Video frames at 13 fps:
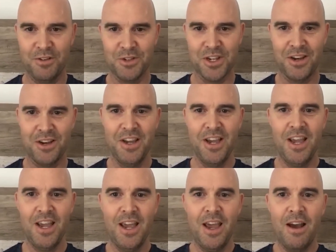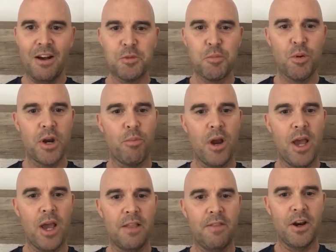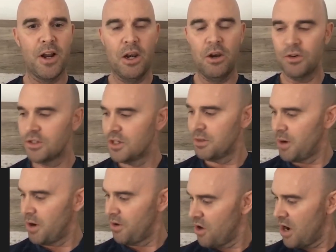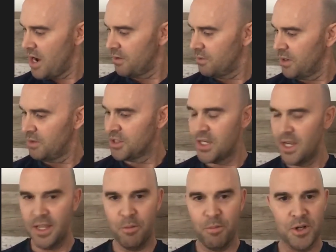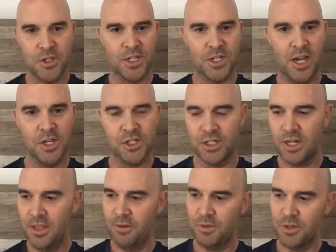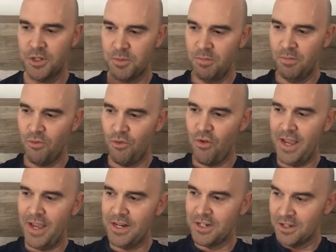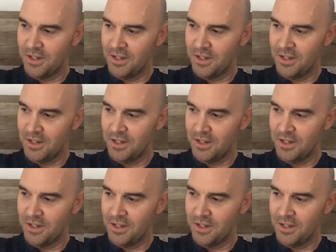So I was pretty proud. And then I looked to my right when I was standing in presentation, and there was red